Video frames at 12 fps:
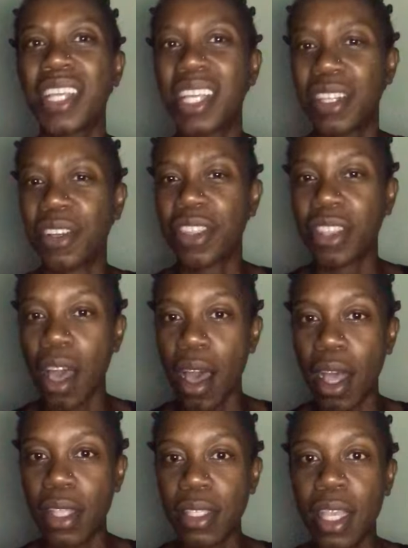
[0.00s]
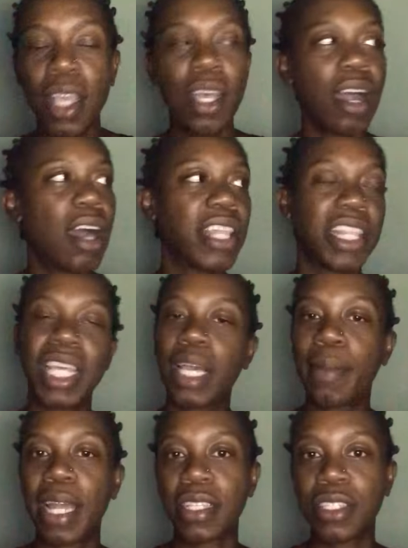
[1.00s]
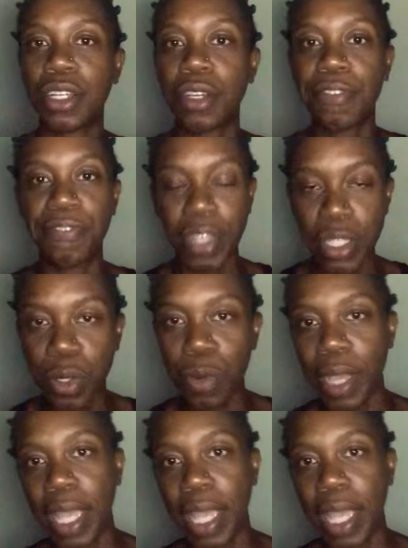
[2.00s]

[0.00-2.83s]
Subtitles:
in their thoughts, all they think about is their physical